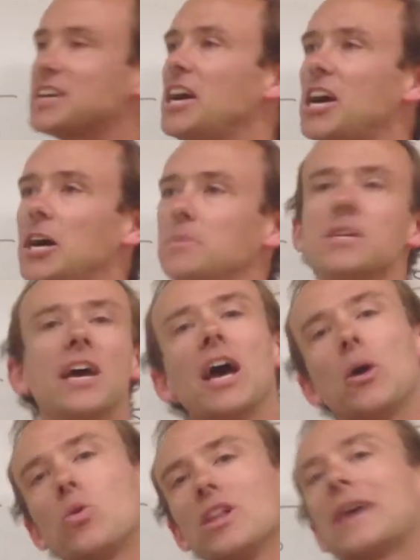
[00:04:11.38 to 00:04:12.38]
terms,
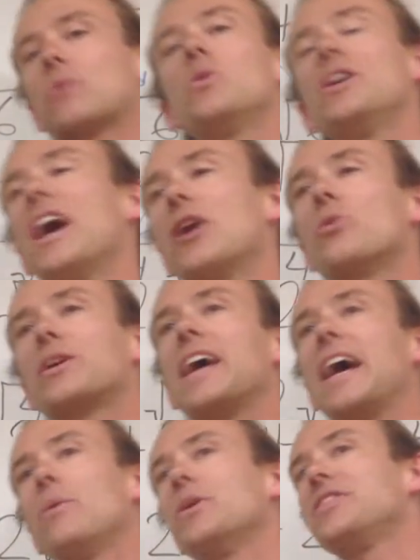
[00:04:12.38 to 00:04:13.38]
and we're not
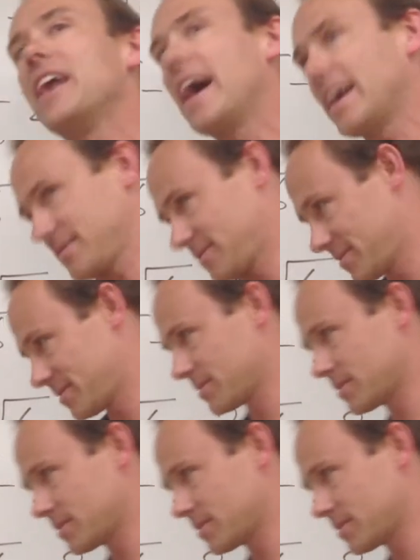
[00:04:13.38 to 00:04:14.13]
okay with that.